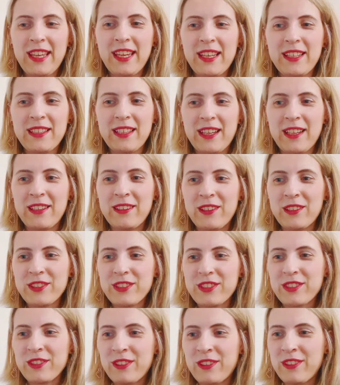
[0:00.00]
And I will
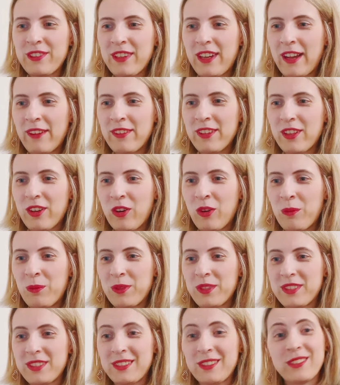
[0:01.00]

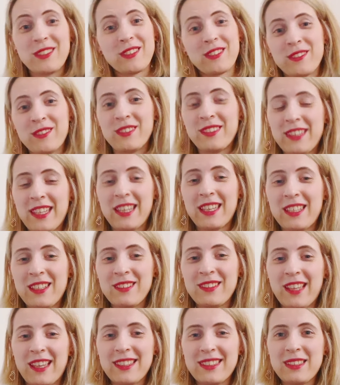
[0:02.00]
hopefully see you soon. Thank
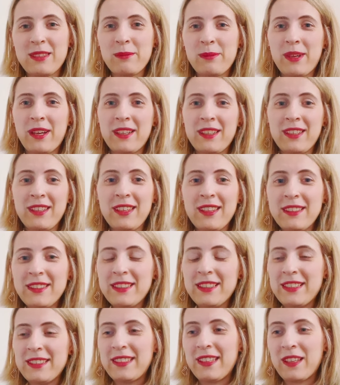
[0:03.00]
you, Dusty Bunny.
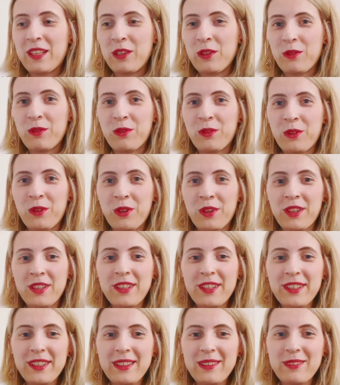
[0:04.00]
Thank you for
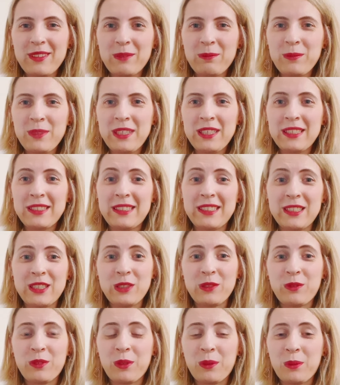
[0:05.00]
learning with me.
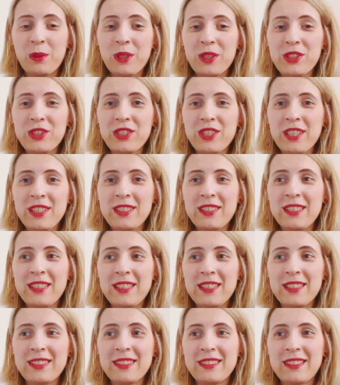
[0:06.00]
Thank you for watching
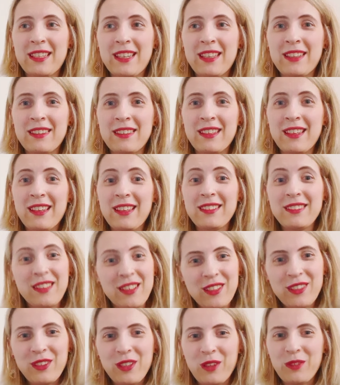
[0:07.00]
this, and
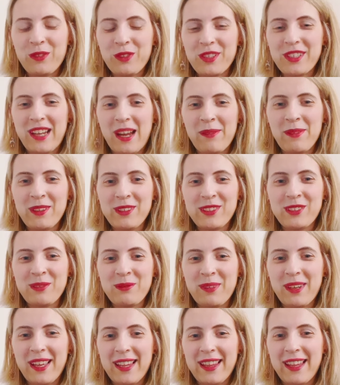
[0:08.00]
thank you all for coming to
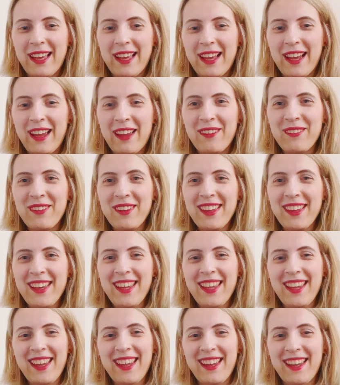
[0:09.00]
my live.
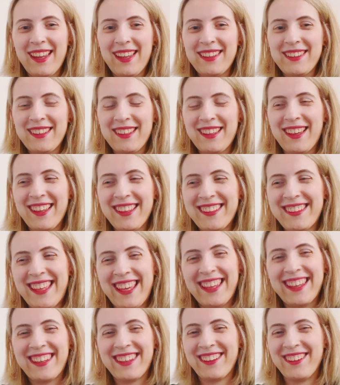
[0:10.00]
And
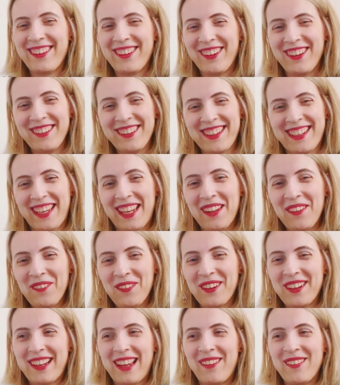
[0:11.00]
thank you, Hon, again
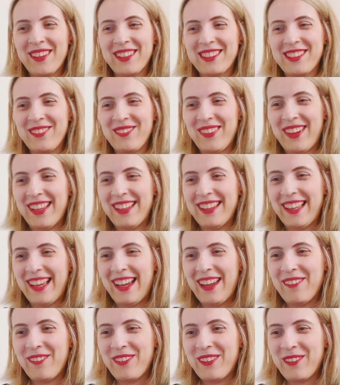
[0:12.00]
for coming to my
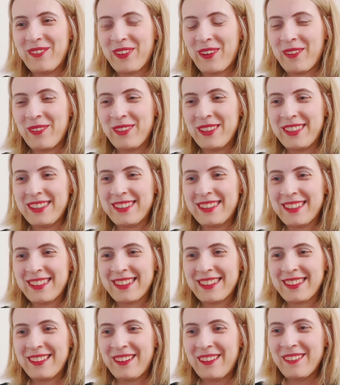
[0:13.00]
live. You probably
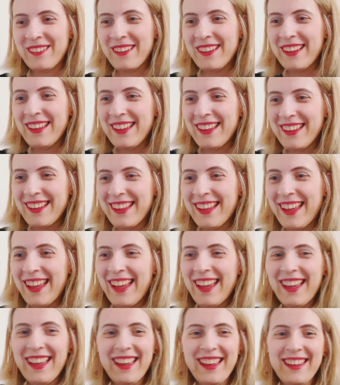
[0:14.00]
didn't know.
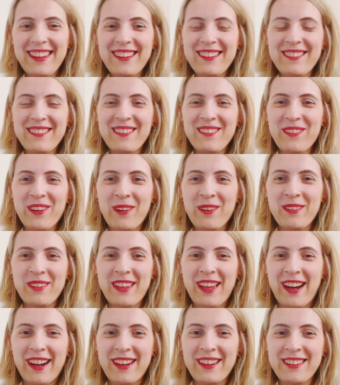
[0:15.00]
You
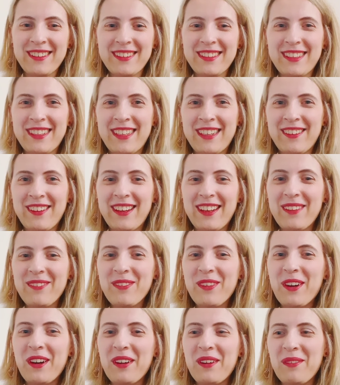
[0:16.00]
probably aren't here
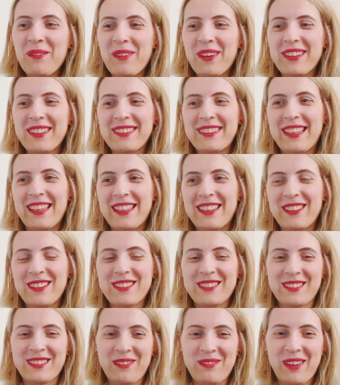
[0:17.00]
anymore, but thank you
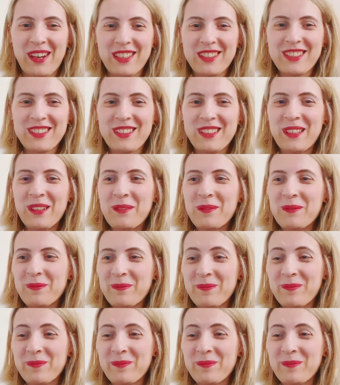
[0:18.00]
so much, Hon.